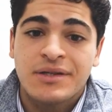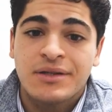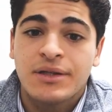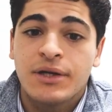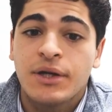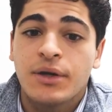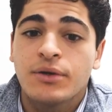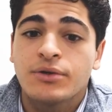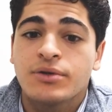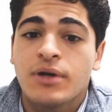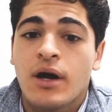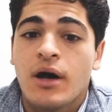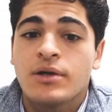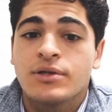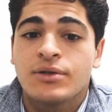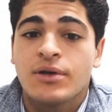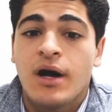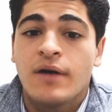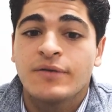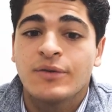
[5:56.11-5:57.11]
clinical
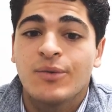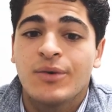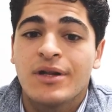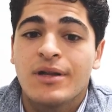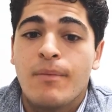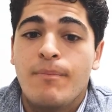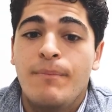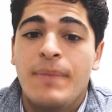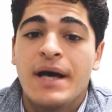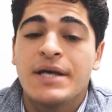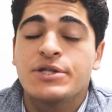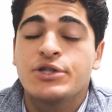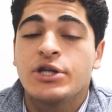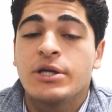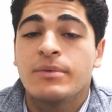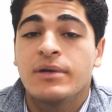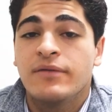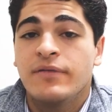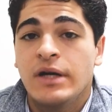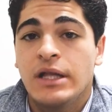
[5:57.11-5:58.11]
trials are often one of the best
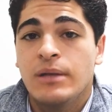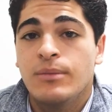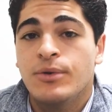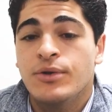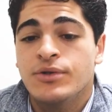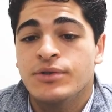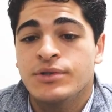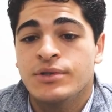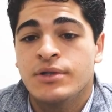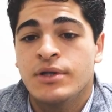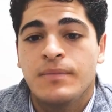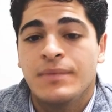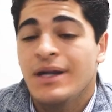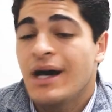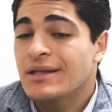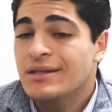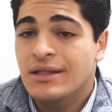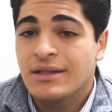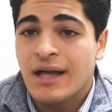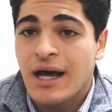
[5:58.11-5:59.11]
treatment availables,
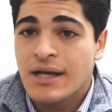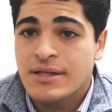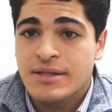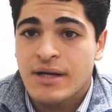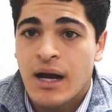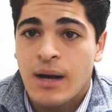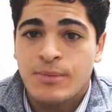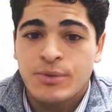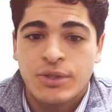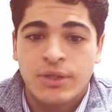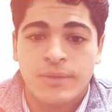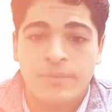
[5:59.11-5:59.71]
not the last option.